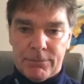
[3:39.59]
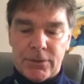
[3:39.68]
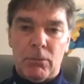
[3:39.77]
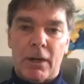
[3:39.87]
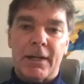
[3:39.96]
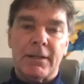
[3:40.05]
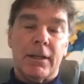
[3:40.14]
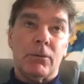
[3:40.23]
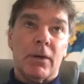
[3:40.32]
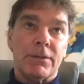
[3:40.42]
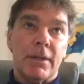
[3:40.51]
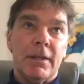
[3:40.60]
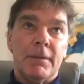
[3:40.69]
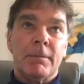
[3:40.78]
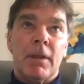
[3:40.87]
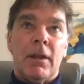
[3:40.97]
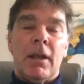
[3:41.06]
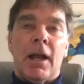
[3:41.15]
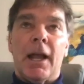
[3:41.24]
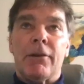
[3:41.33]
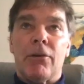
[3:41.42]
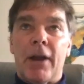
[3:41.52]
So what I did was
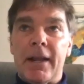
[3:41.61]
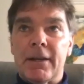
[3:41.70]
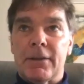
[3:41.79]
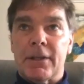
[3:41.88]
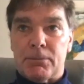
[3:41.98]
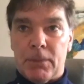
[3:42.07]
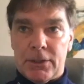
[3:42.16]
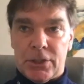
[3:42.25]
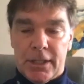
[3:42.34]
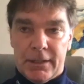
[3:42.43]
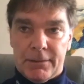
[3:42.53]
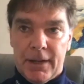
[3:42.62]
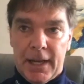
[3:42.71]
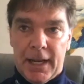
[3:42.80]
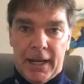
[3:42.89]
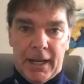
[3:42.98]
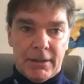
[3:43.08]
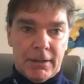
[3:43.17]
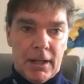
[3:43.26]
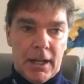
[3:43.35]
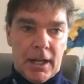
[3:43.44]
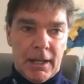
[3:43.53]
I created this spreadsheet and
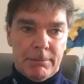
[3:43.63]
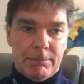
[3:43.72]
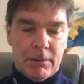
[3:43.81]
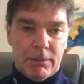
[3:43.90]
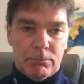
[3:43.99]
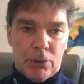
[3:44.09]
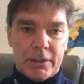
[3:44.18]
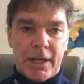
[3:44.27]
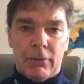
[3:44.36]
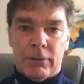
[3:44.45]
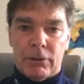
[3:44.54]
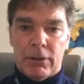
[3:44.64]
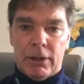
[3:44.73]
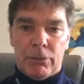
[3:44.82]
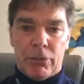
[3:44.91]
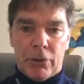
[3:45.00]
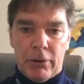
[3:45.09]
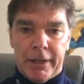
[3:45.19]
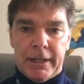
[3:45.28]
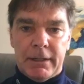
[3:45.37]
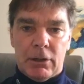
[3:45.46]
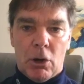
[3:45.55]
I broke down the
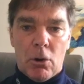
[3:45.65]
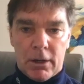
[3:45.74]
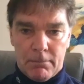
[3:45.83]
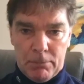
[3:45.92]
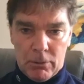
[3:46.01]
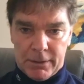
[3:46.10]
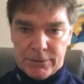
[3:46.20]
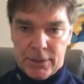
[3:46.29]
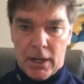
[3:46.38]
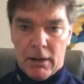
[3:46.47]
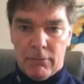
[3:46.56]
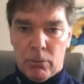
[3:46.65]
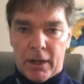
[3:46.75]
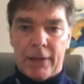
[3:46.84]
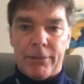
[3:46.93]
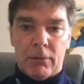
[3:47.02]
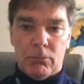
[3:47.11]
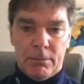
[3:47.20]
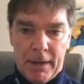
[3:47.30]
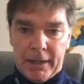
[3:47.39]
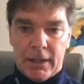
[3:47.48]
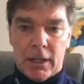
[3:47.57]
30 core components of what I thought would
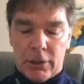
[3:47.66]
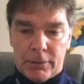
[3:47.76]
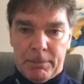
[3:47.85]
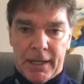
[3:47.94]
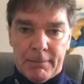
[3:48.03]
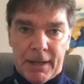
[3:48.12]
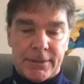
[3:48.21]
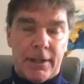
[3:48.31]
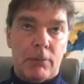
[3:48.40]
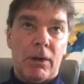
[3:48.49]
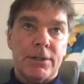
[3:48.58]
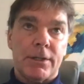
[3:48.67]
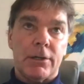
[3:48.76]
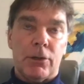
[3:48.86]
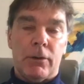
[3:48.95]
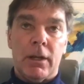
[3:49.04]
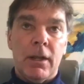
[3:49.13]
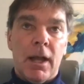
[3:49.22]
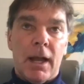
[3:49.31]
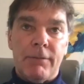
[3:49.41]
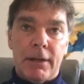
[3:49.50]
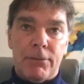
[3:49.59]
make a good PMS. And then when
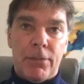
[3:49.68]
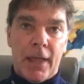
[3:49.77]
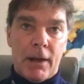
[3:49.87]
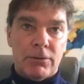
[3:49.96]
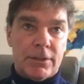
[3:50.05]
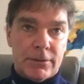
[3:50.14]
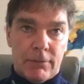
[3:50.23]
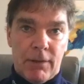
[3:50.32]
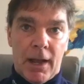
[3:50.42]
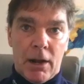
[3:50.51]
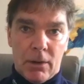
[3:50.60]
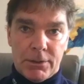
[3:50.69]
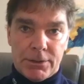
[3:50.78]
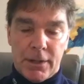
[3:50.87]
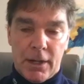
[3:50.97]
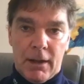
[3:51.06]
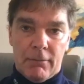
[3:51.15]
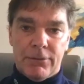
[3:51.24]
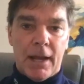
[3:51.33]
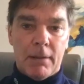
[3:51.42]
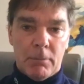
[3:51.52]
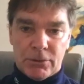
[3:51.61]
I did thousands of hours of
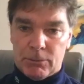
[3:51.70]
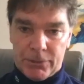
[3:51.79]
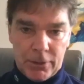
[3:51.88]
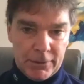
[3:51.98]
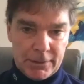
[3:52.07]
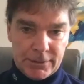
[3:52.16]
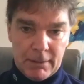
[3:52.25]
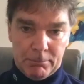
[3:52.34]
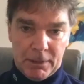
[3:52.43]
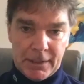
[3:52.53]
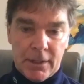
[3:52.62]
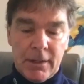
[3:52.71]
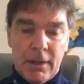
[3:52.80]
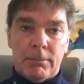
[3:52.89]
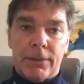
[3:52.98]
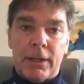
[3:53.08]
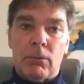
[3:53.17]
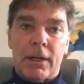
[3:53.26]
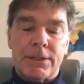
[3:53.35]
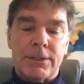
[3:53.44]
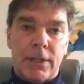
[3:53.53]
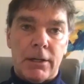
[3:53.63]
demos with all these companies. But then what I
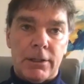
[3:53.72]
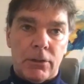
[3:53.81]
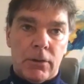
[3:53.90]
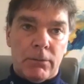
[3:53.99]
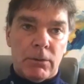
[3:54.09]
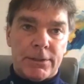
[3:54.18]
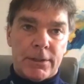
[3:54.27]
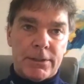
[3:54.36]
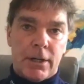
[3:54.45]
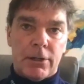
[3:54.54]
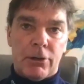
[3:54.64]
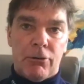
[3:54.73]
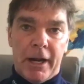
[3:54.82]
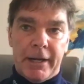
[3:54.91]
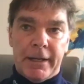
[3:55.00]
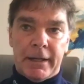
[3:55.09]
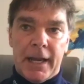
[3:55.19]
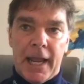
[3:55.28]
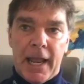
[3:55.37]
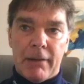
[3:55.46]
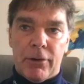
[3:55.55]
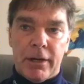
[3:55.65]
started doing was I started grading
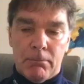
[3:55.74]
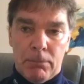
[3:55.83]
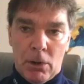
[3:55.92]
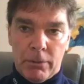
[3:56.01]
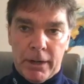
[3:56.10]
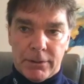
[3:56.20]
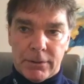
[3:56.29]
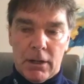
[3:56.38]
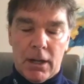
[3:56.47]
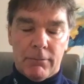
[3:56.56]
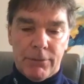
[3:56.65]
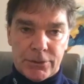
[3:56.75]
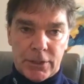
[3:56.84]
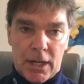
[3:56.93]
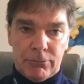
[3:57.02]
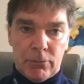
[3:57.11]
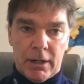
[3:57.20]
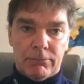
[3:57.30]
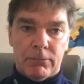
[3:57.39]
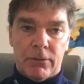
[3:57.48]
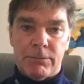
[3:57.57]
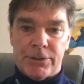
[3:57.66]
every component of their software
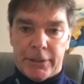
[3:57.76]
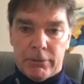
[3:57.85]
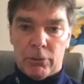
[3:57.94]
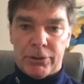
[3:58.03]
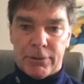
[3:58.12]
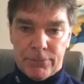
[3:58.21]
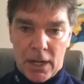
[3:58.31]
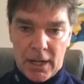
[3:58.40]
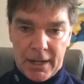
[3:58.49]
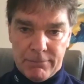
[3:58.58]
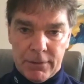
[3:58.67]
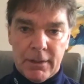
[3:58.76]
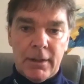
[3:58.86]
from 0 to 5.